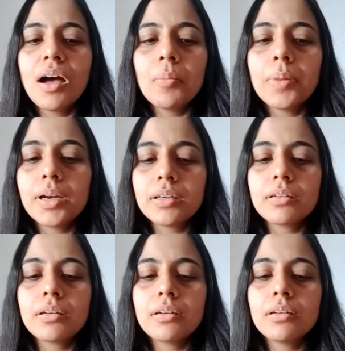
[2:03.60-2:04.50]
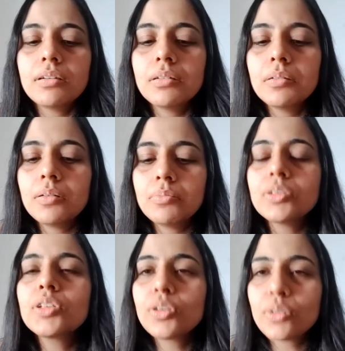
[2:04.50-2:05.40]
But
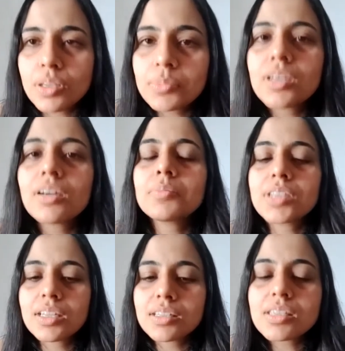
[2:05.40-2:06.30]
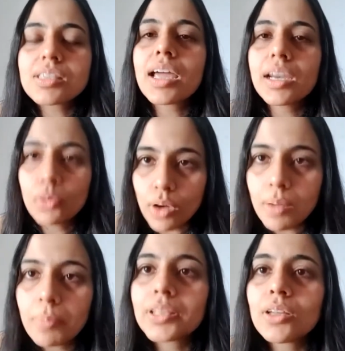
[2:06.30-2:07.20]
due to some circumstances, I took
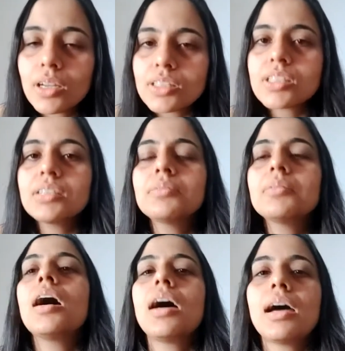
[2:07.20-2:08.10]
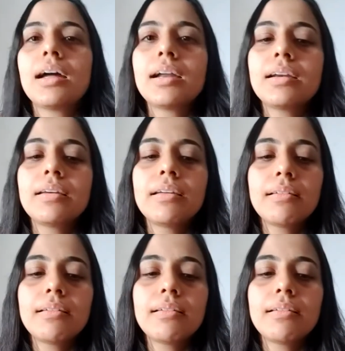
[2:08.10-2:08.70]
up pathology, and